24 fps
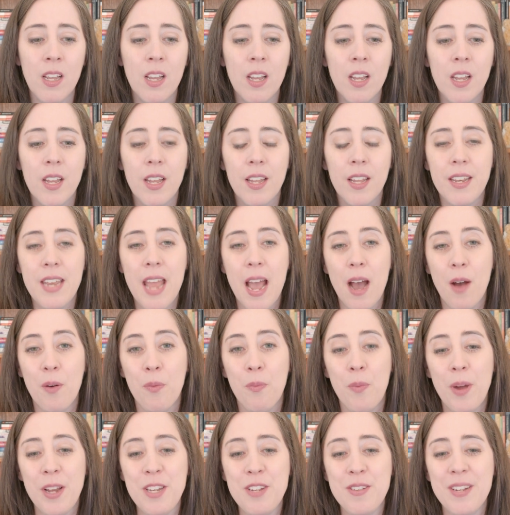Now,
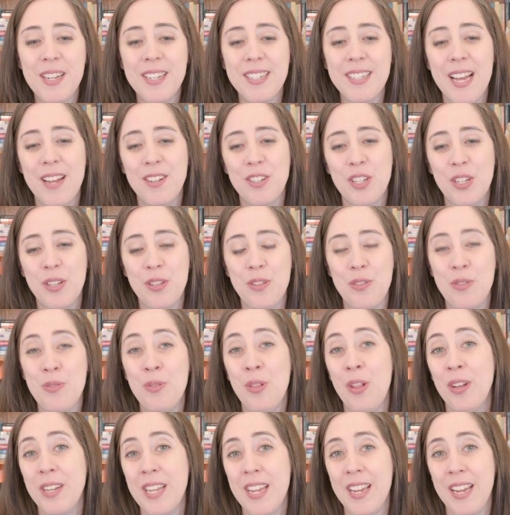when you get down to
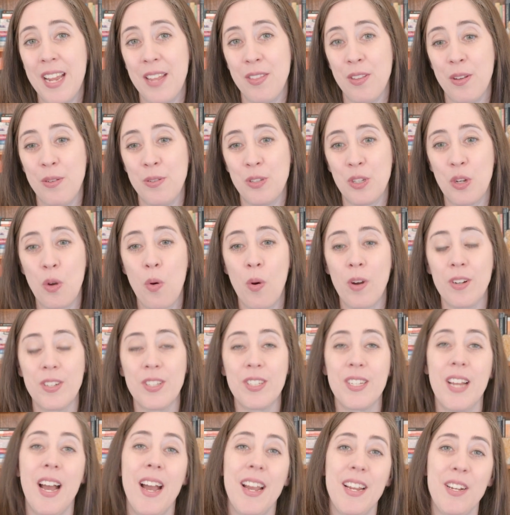looking at those course
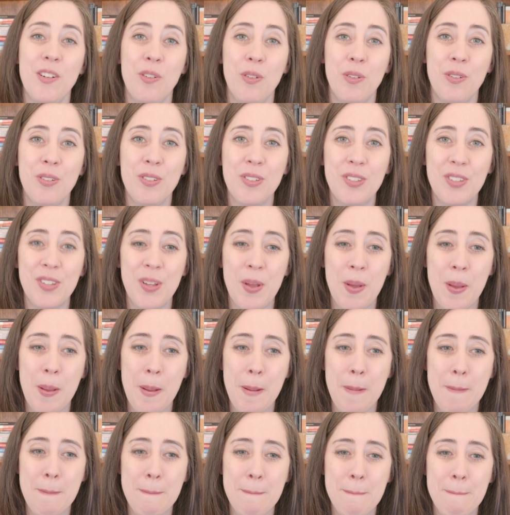titles,
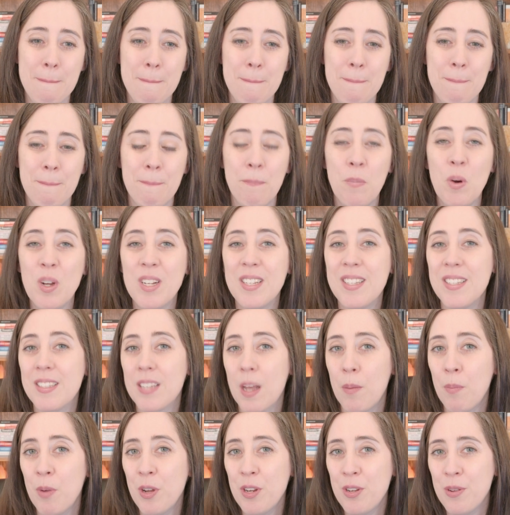would
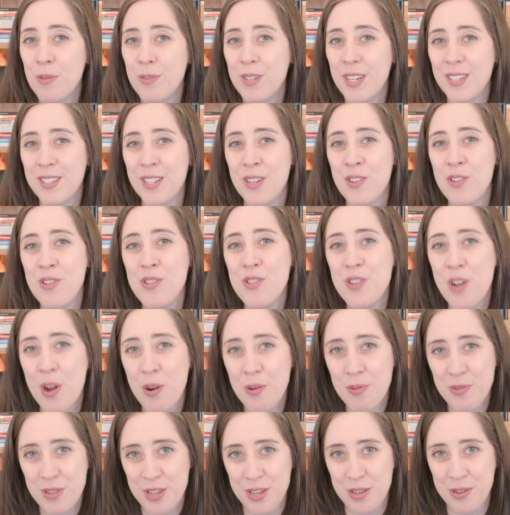someone who doesn't know
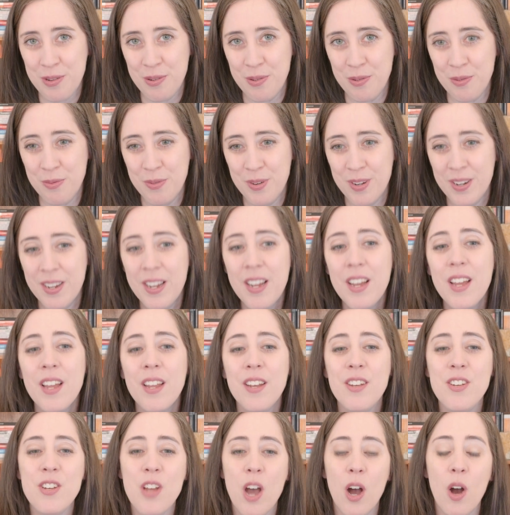you
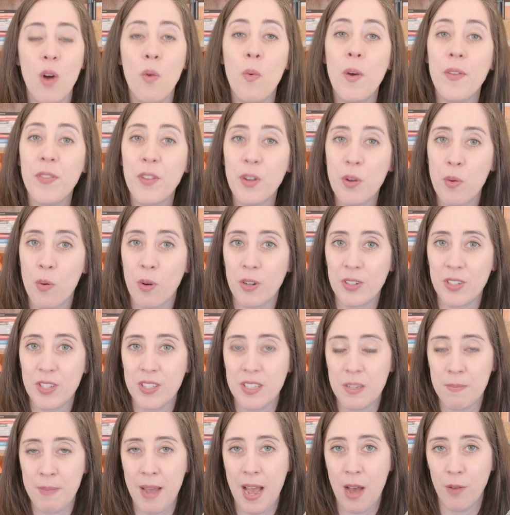know what the course is
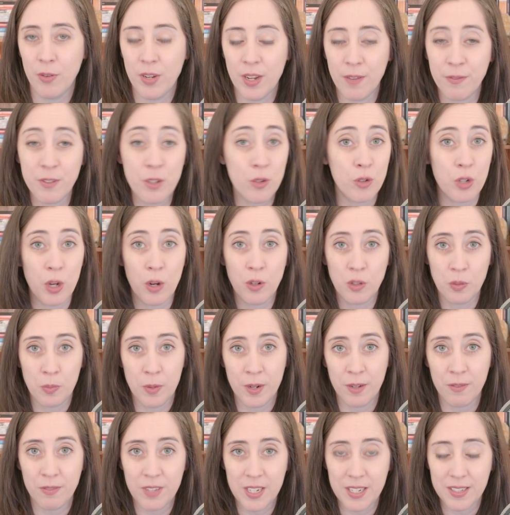about if you chose one
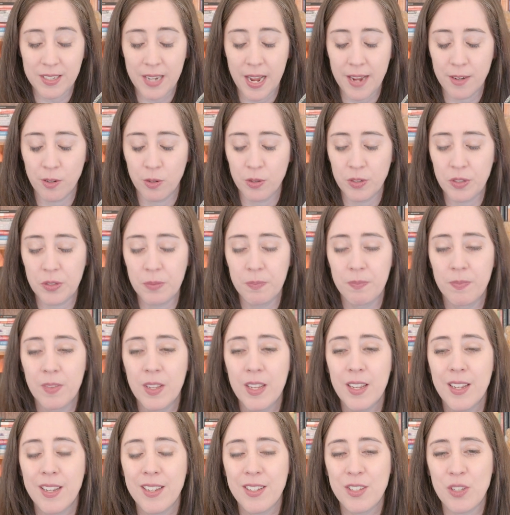of these titles?
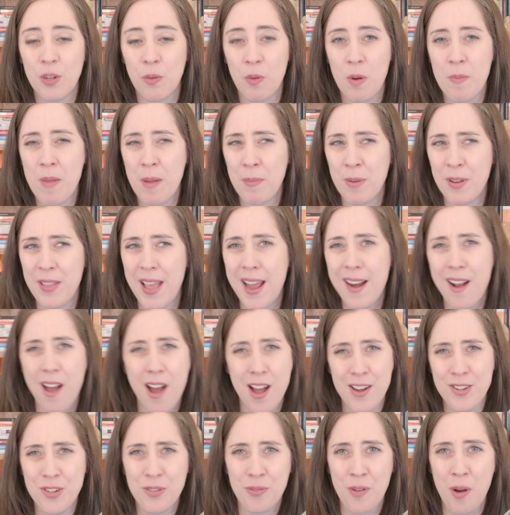So remember that
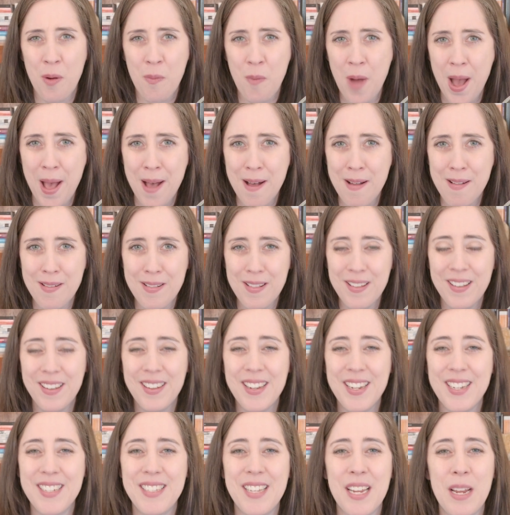Entrewell
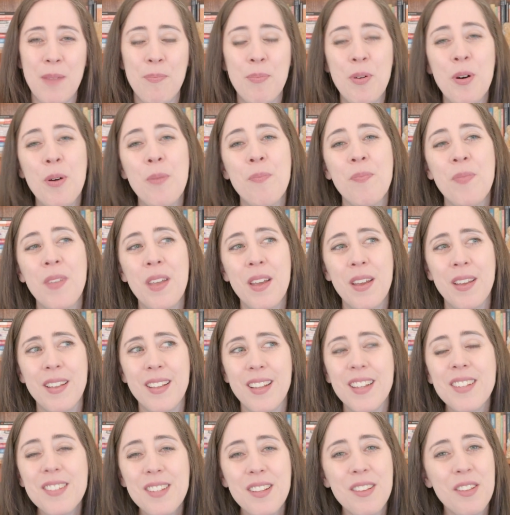example?
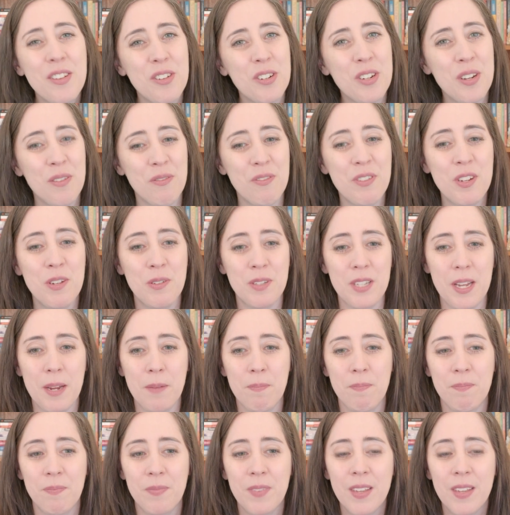That's a little confusing.